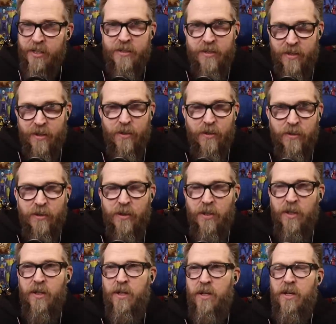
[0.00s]
still,
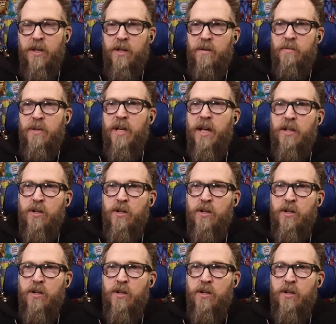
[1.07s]
but I